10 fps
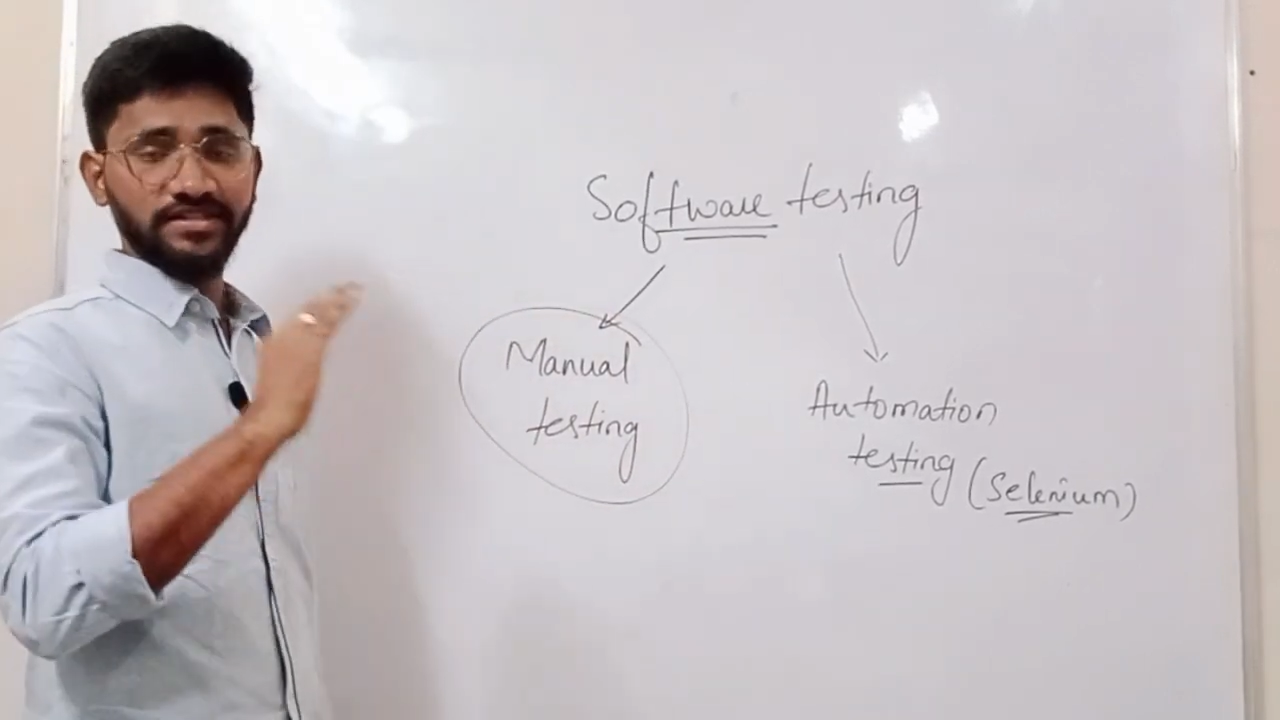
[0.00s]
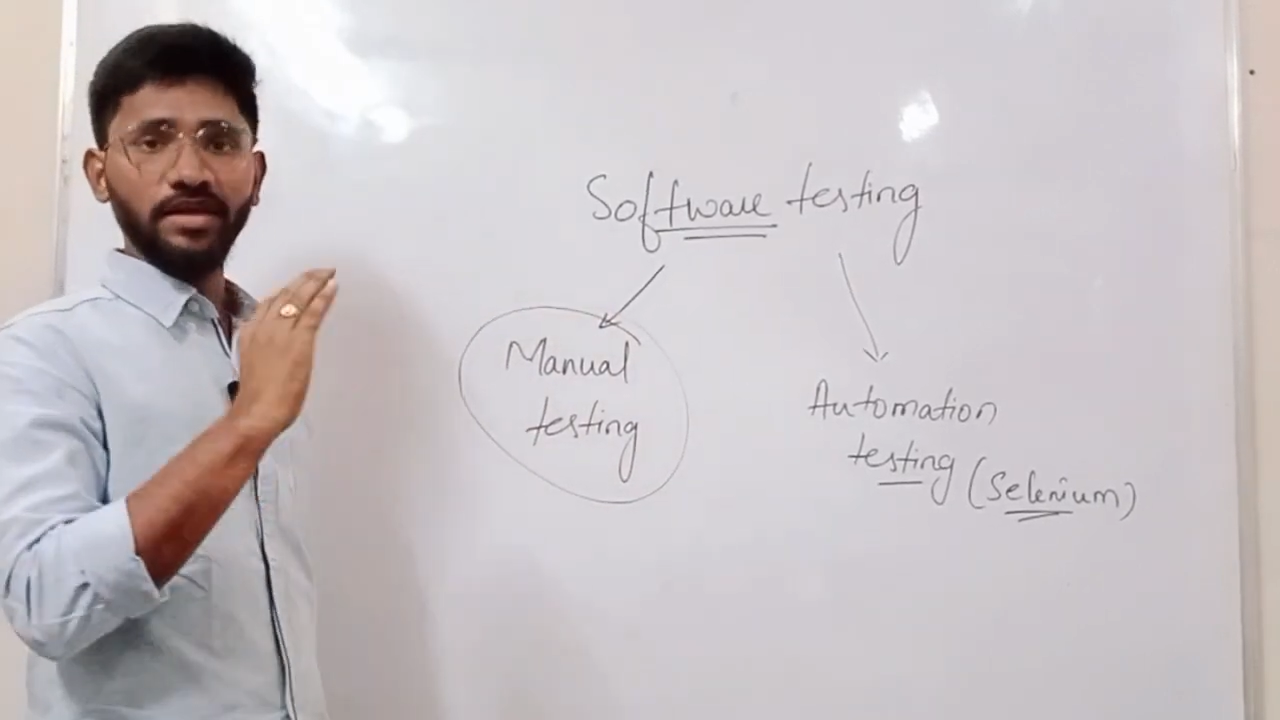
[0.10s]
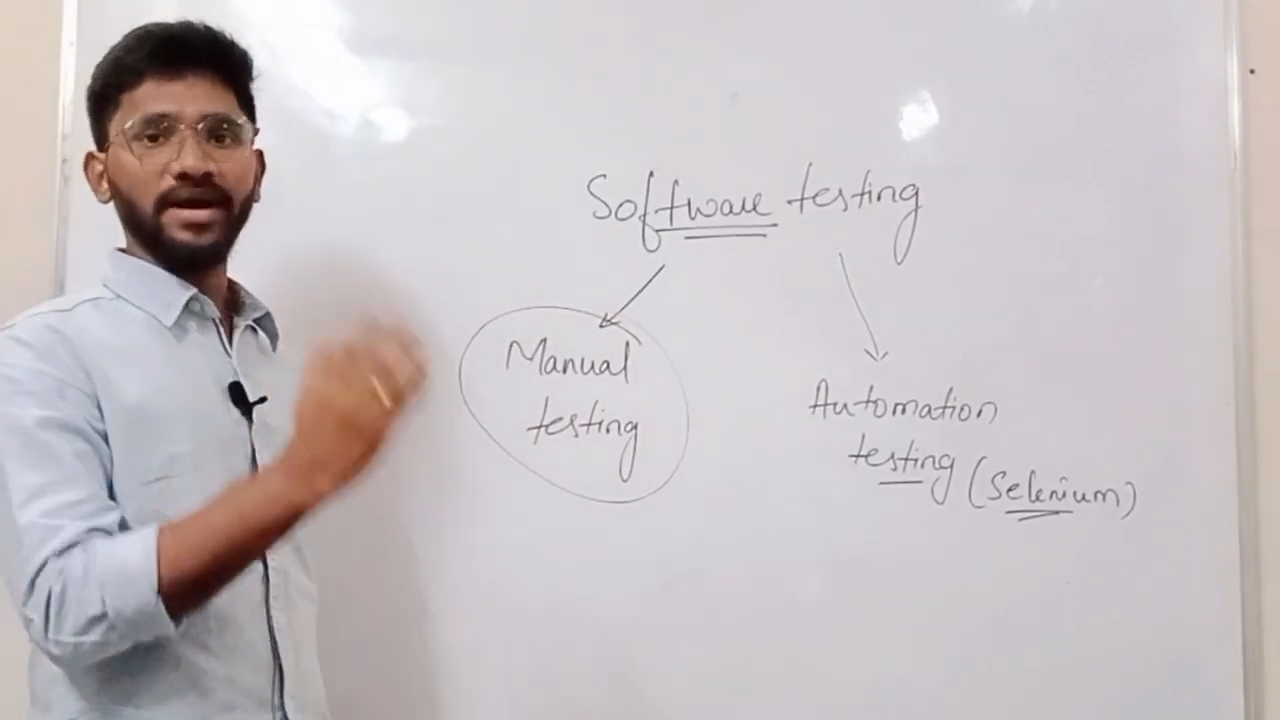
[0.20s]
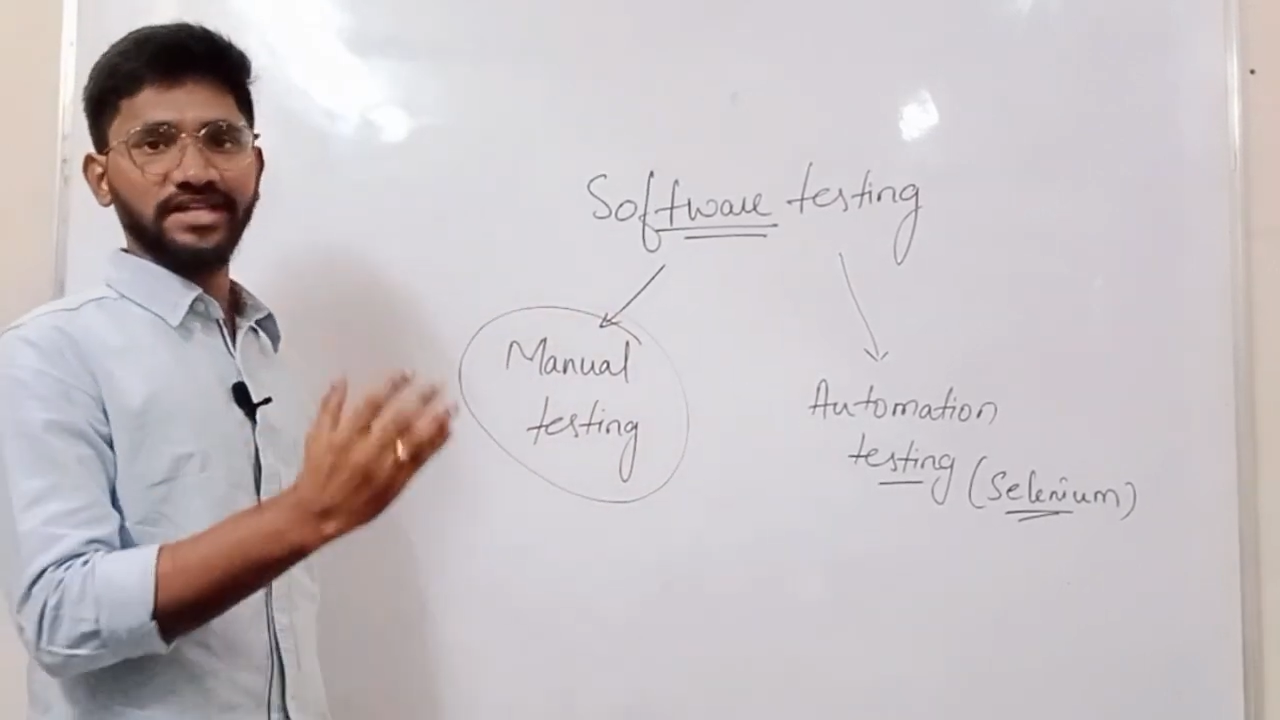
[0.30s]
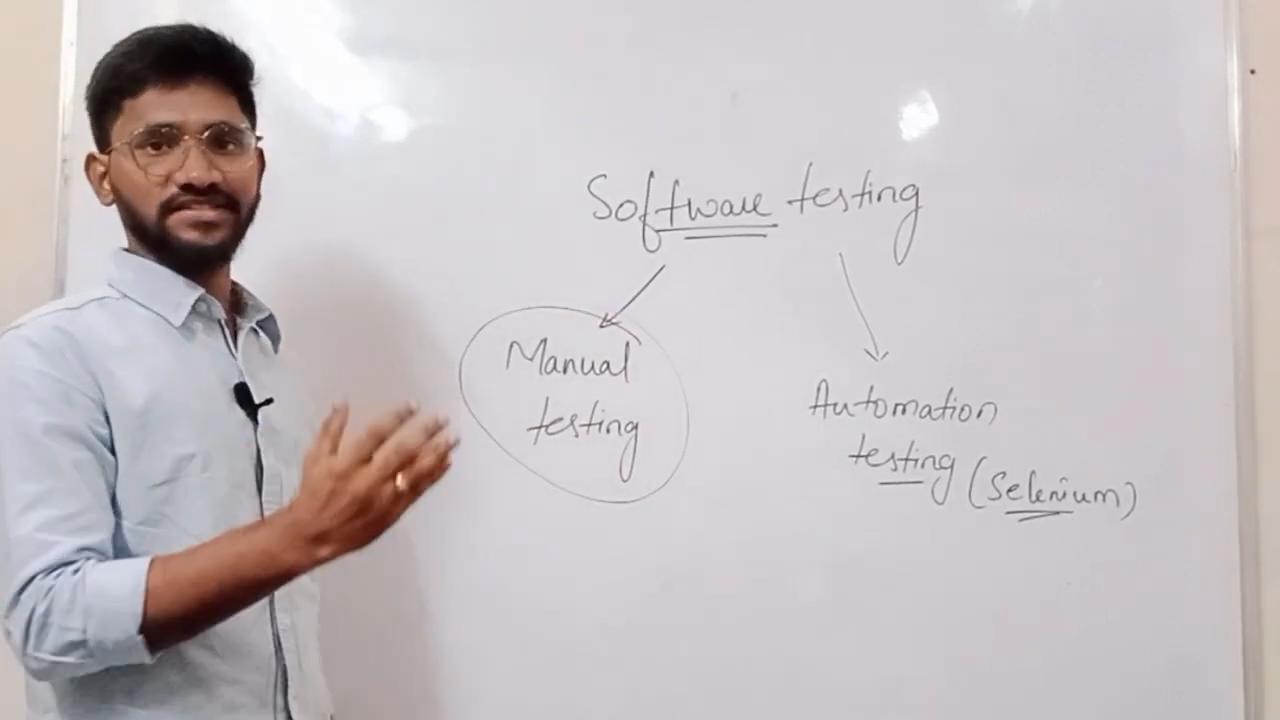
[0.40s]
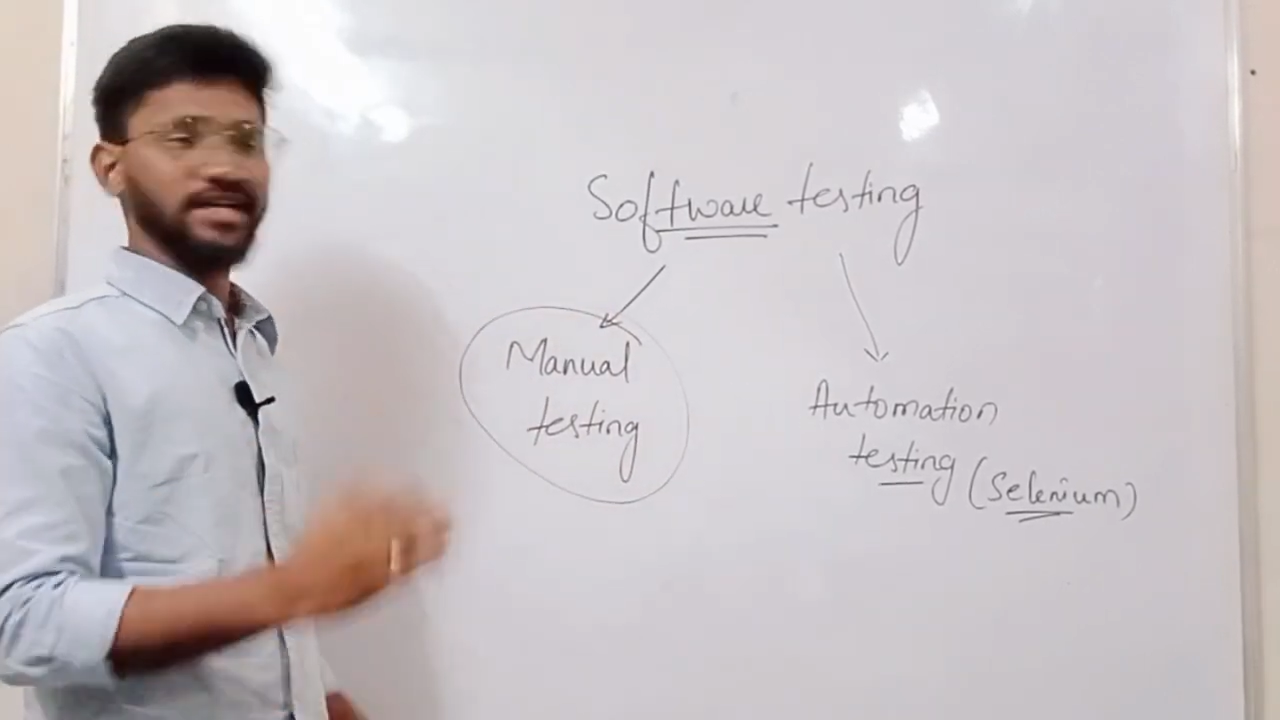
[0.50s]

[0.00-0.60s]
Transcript: the buttons.